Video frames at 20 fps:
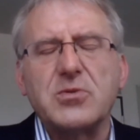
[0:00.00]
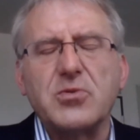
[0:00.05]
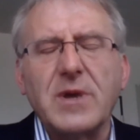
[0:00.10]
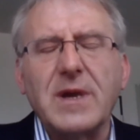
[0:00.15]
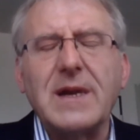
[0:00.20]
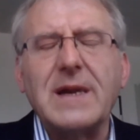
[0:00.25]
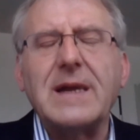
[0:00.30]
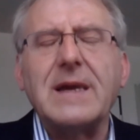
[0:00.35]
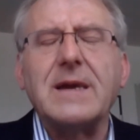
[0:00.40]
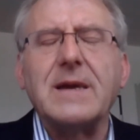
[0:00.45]

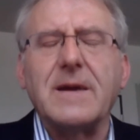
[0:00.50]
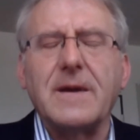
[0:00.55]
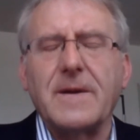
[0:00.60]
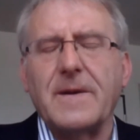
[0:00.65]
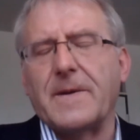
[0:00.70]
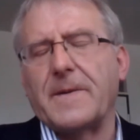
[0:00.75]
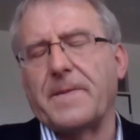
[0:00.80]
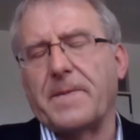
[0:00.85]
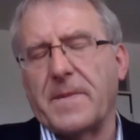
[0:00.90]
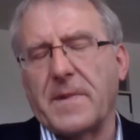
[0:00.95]
really
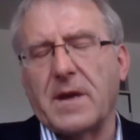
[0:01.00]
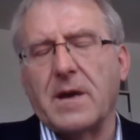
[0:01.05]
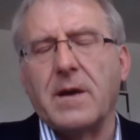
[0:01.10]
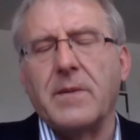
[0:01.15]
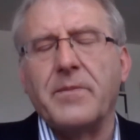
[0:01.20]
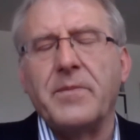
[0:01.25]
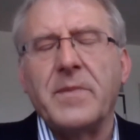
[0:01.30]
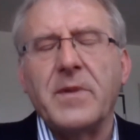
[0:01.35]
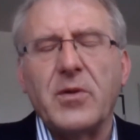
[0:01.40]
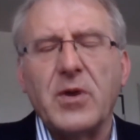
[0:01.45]

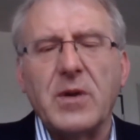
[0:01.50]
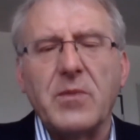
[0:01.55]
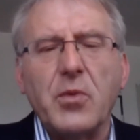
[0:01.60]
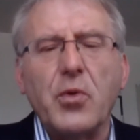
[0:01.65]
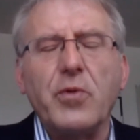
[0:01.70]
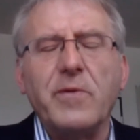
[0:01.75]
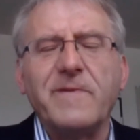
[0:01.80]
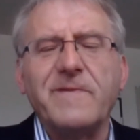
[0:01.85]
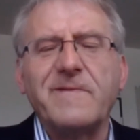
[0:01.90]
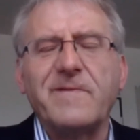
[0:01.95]

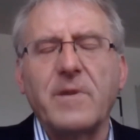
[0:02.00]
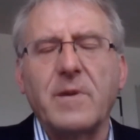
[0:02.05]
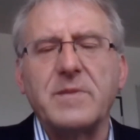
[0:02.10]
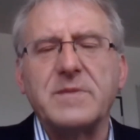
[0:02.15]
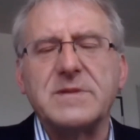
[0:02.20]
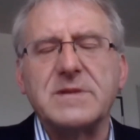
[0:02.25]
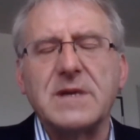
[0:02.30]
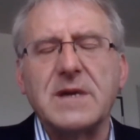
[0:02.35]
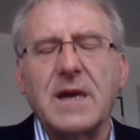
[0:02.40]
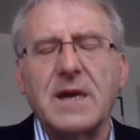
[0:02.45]
removed from the